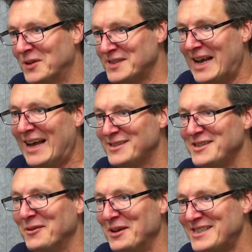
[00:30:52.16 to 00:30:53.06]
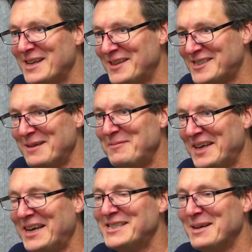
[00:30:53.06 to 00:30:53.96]
once they had to do it and said the same
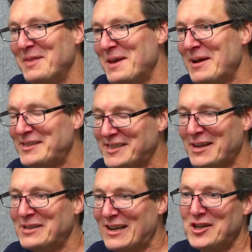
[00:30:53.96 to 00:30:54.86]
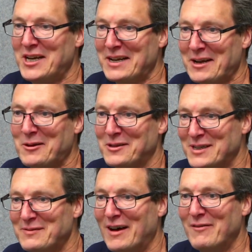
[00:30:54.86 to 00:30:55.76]
thing as him. And they basically said it was actually only going to
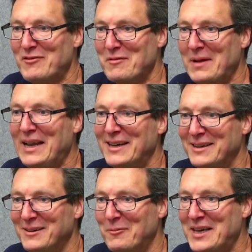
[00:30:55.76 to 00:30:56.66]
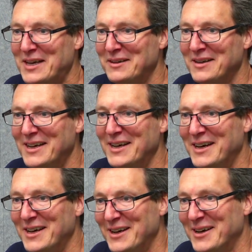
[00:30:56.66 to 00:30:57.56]
cost us 500 million, and we could. Much so it
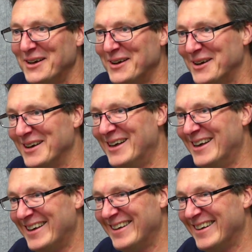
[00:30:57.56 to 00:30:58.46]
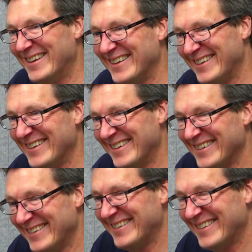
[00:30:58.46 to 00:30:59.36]
pains me to say John was right on
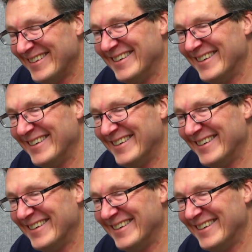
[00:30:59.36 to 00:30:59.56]
something.